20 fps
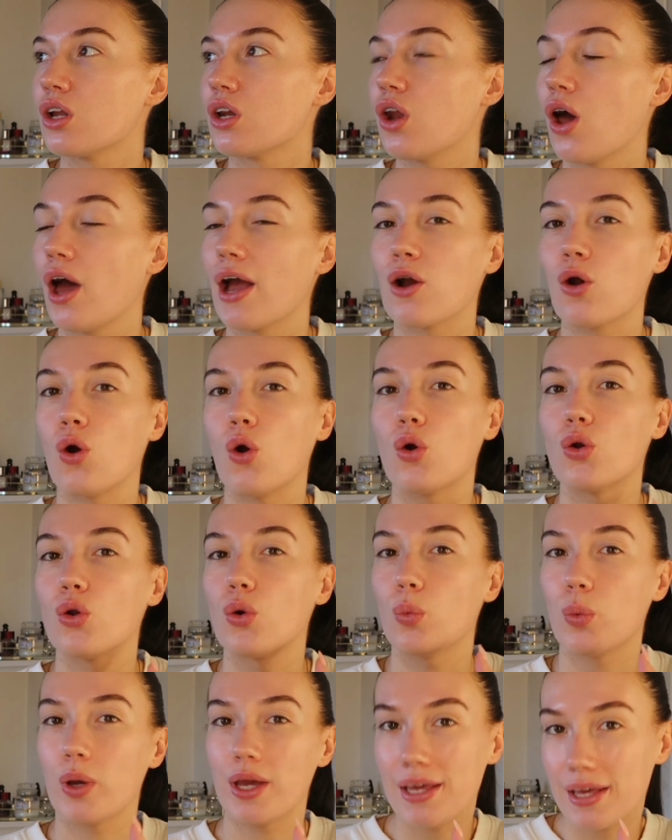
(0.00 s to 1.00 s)
like on
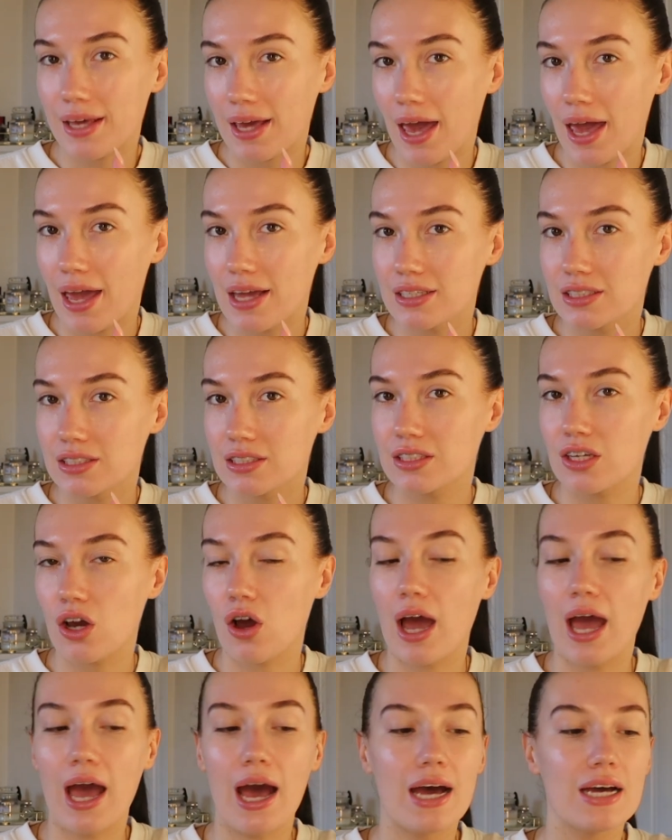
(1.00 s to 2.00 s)
a weekend.
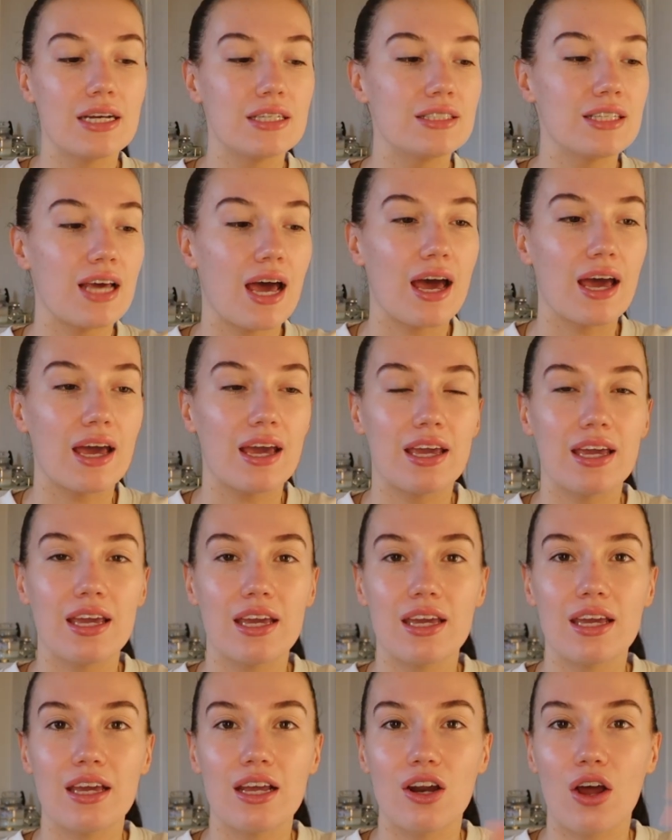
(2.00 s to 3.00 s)
I had
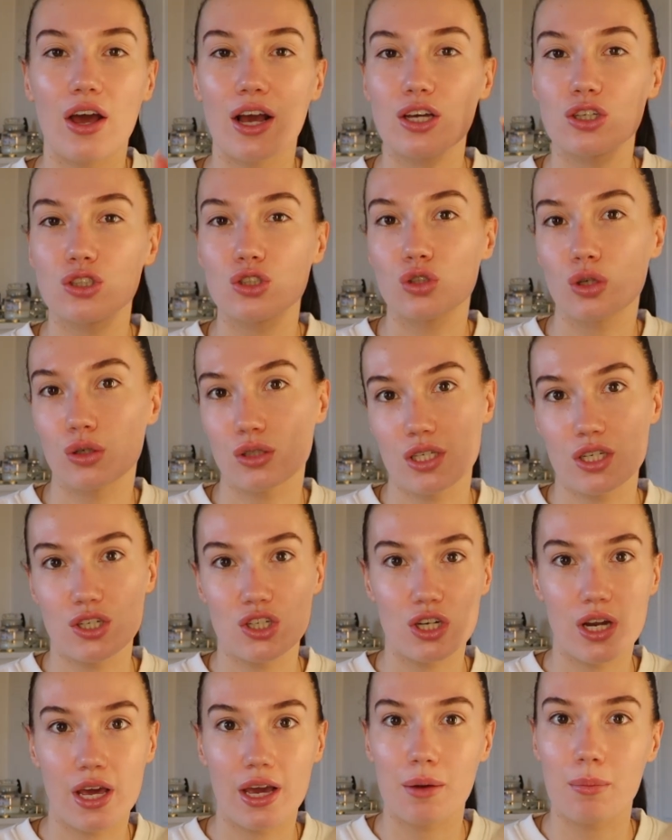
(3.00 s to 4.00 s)
a like sausage
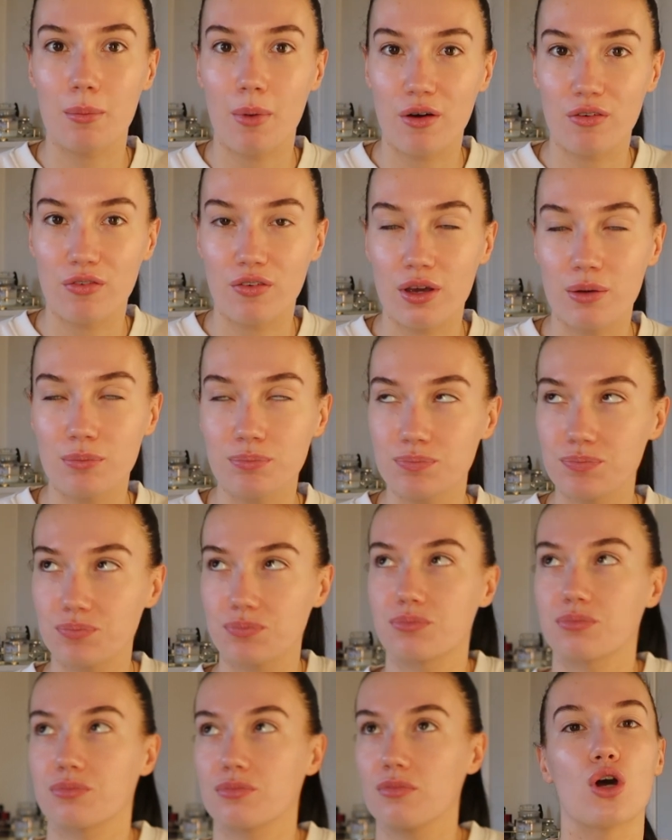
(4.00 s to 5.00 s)
and egg muffin,
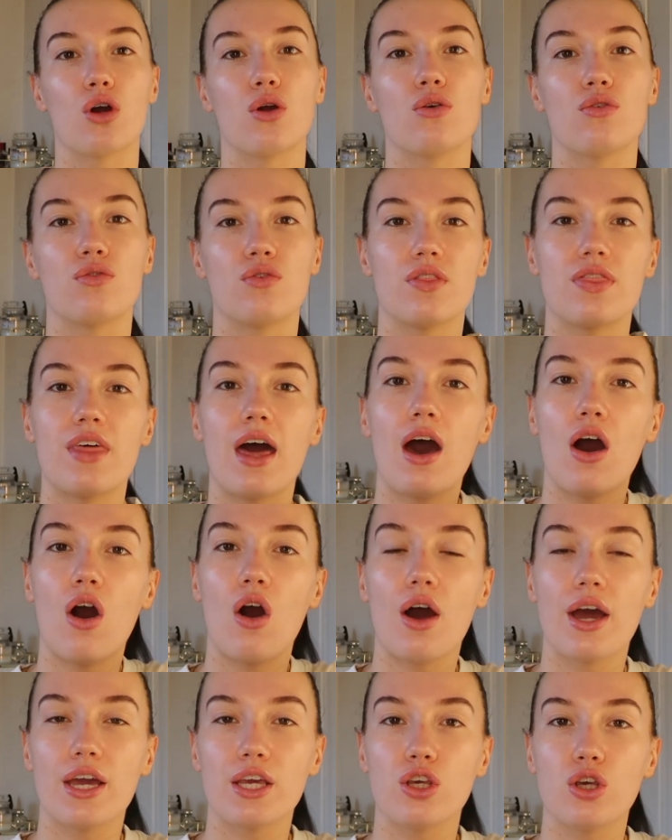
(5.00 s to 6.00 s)
so for that
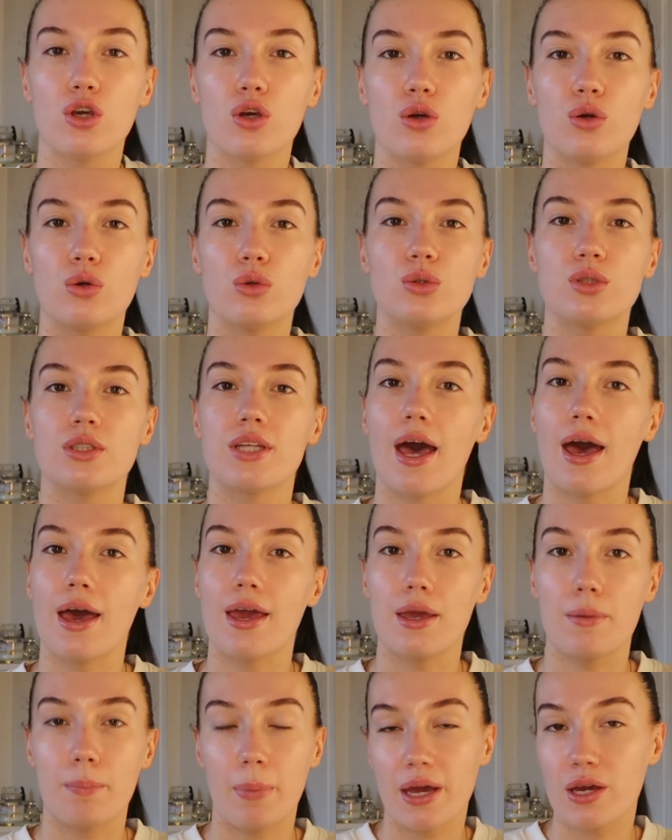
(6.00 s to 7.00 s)
I used
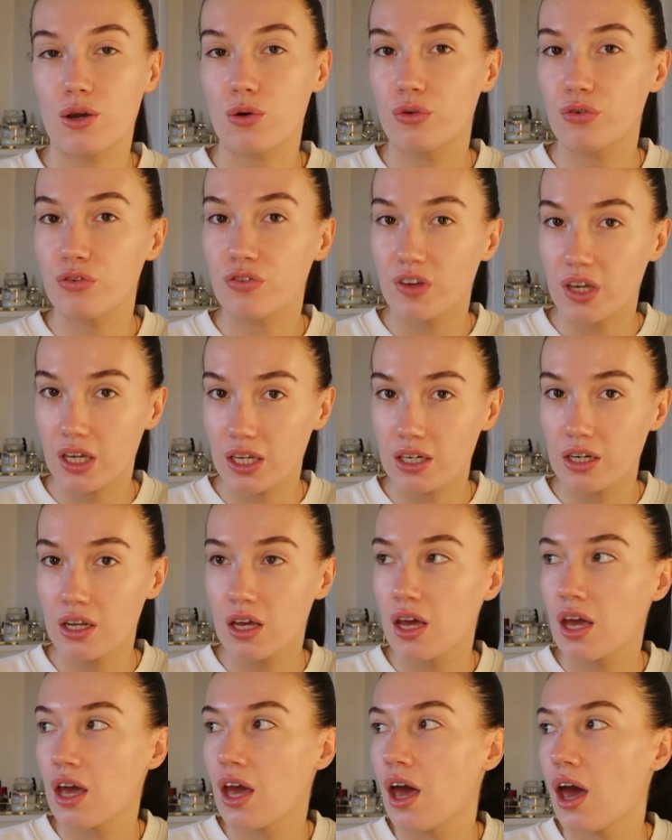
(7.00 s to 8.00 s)
a bagel
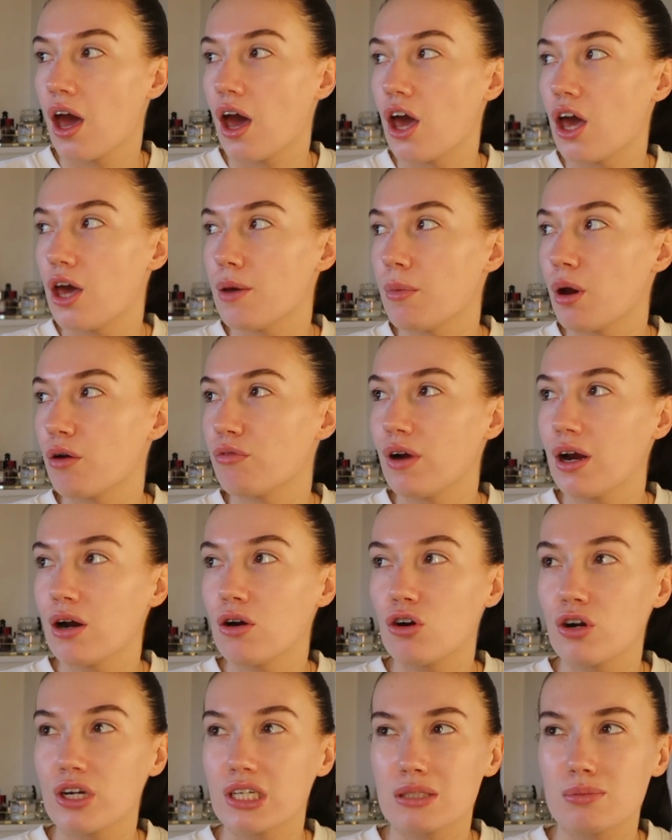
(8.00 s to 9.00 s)
thin.
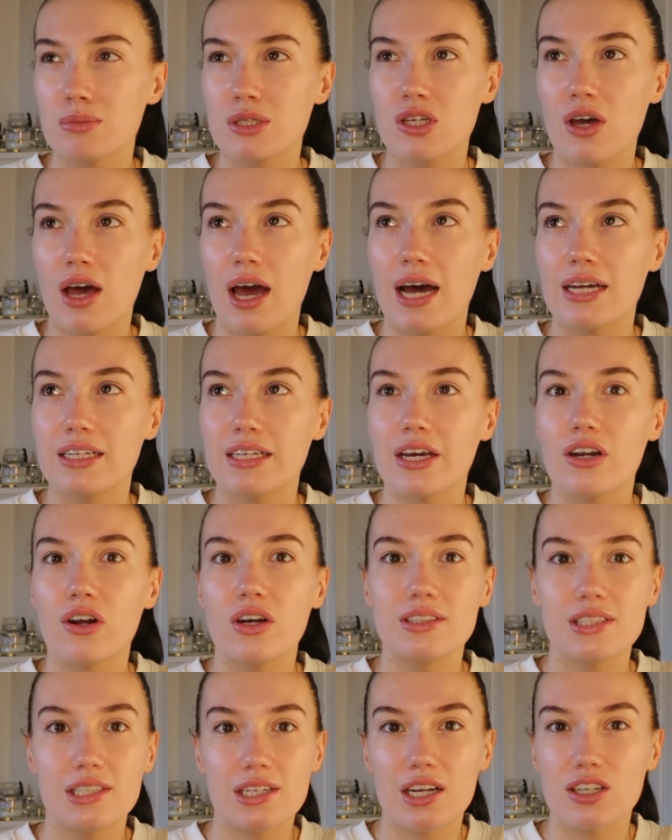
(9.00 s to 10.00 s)
Around Christmas I had it and
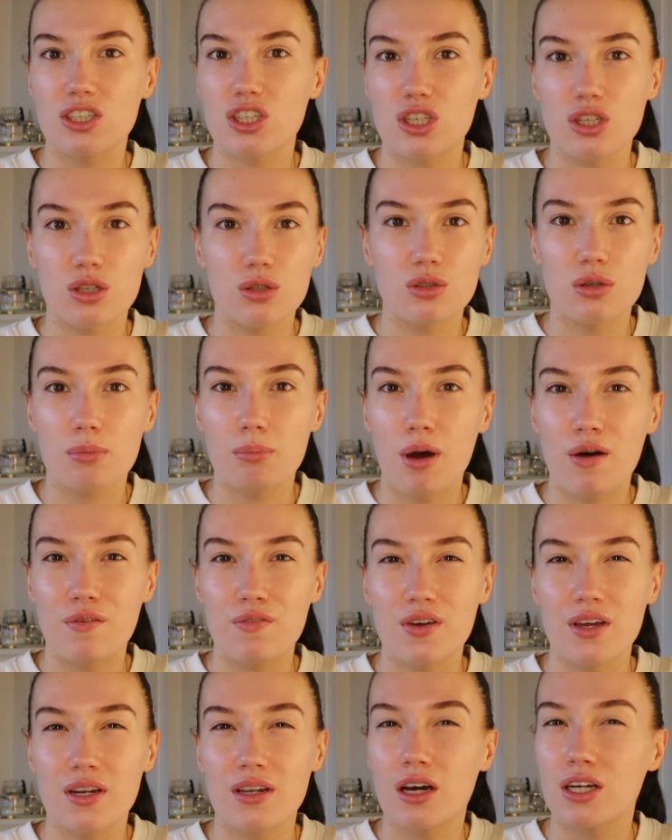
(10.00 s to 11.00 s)
I did actually use a
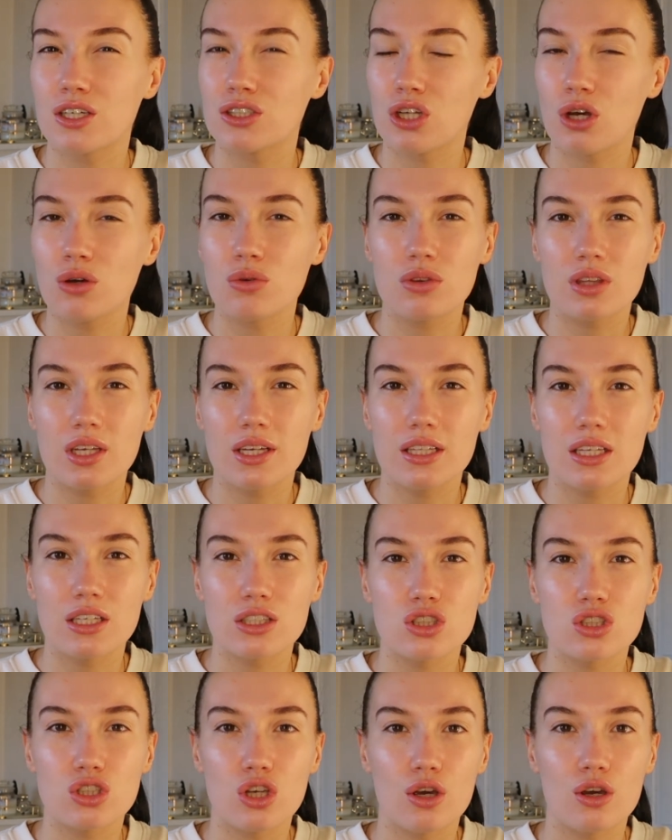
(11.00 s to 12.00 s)
muffin. I don't think
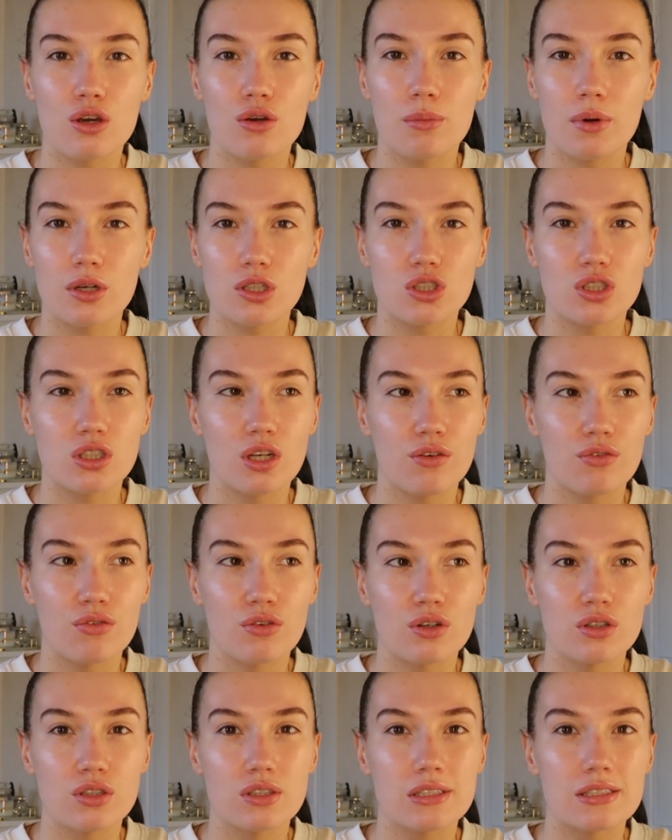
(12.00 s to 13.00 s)
there's too much
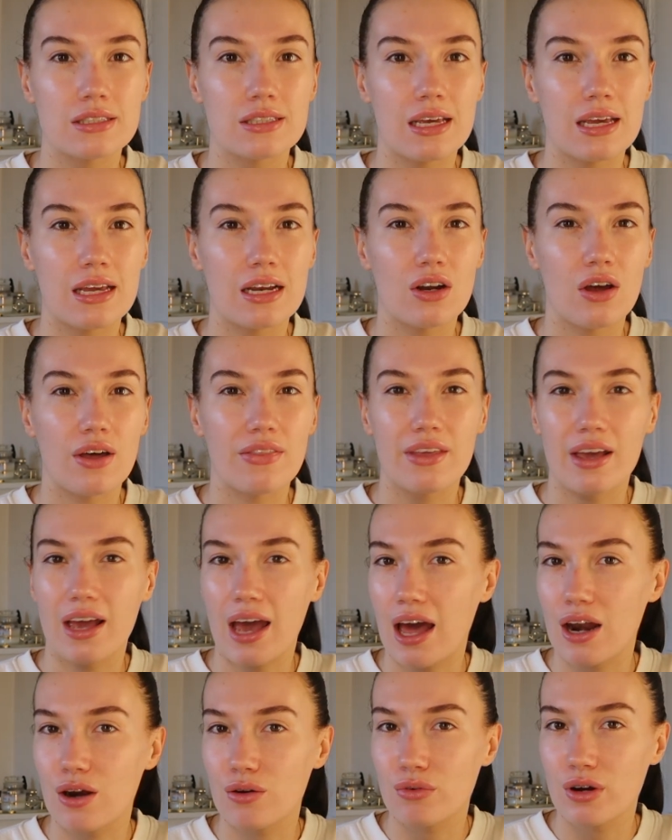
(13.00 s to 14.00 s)
difference in like the
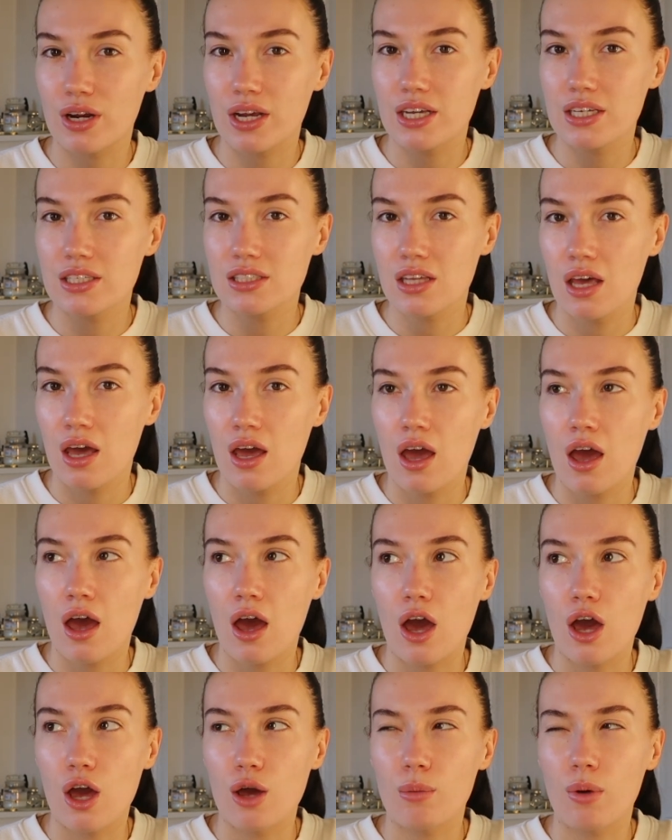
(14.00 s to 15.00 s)
calories.
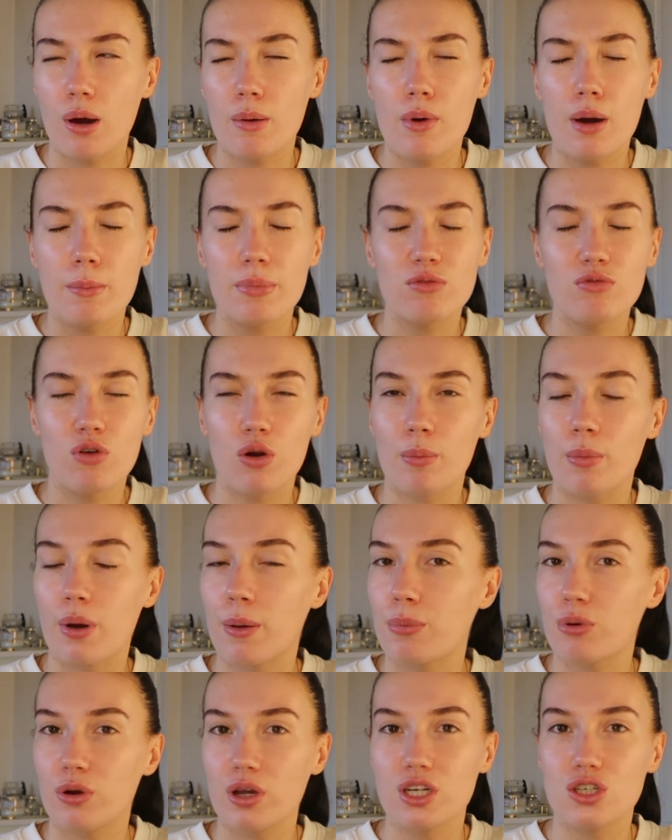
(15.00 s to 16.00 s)
I might be wrong, but
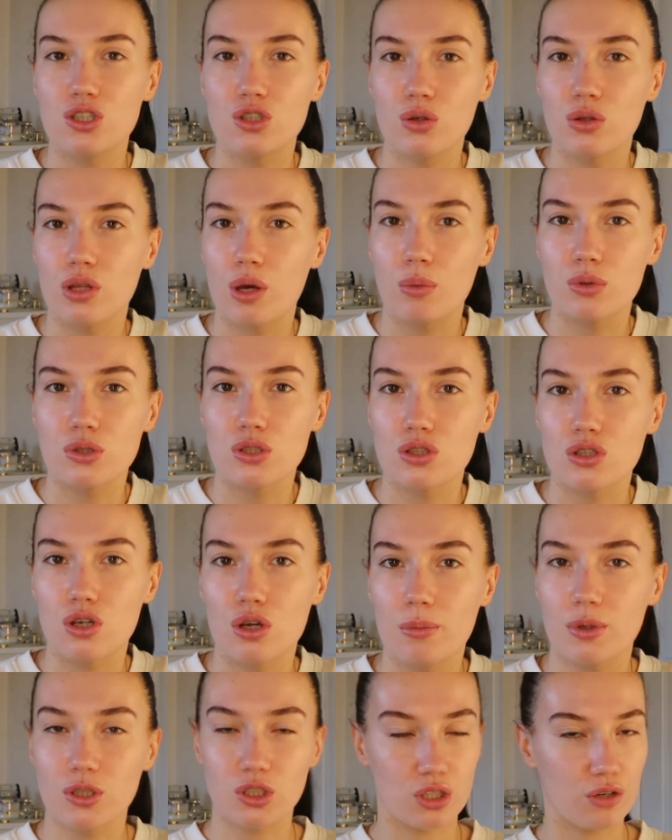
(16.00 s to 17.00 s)
I'm pretty sure there wasn't
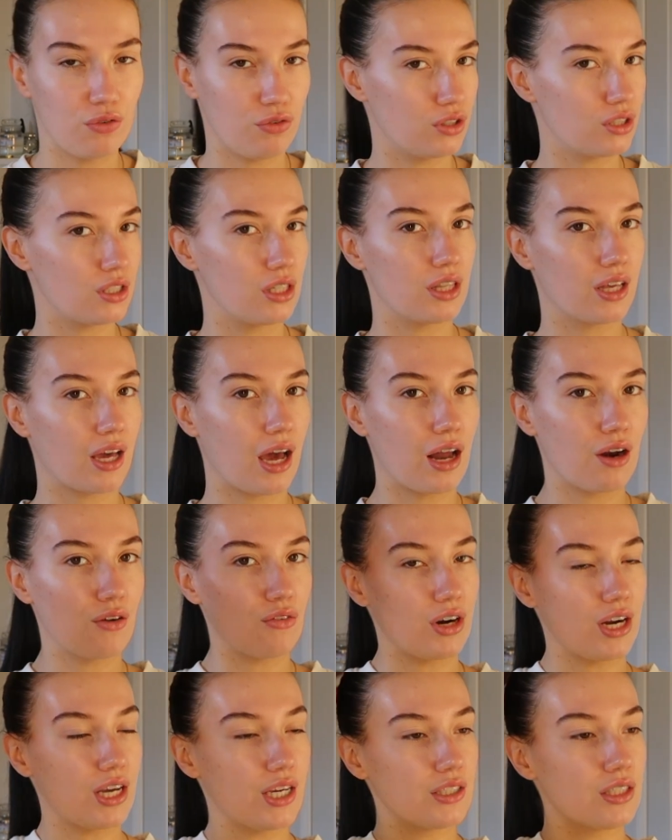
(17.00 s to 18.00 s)
too much difference in the
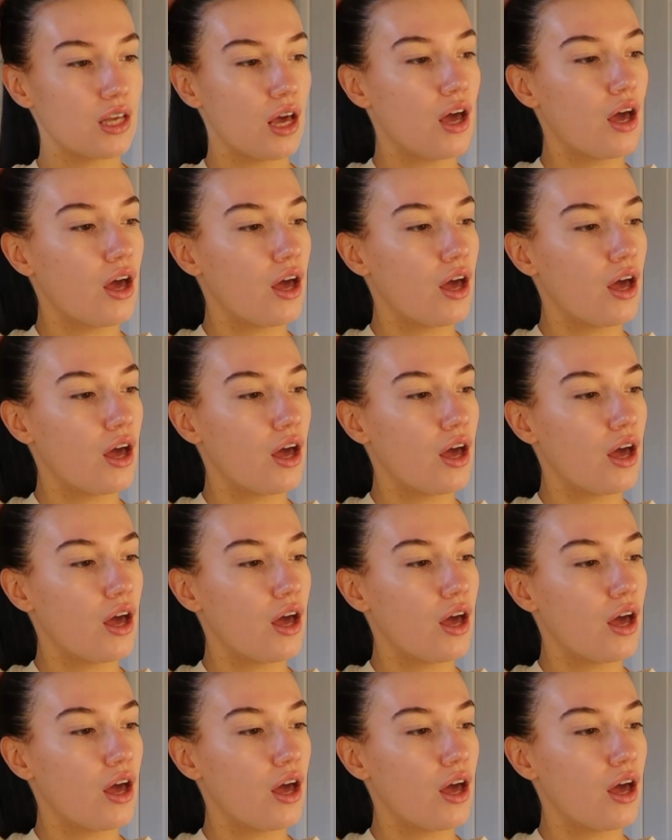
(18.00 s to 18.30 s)
calories.